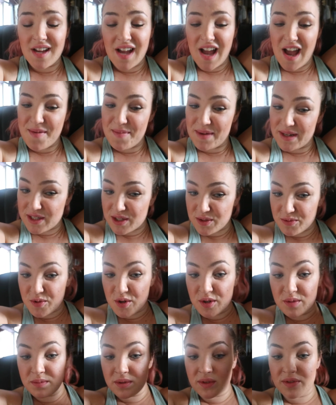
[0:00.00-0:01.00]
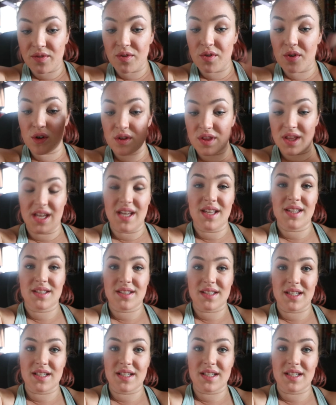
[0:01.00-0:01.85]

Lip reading: It's the one before this.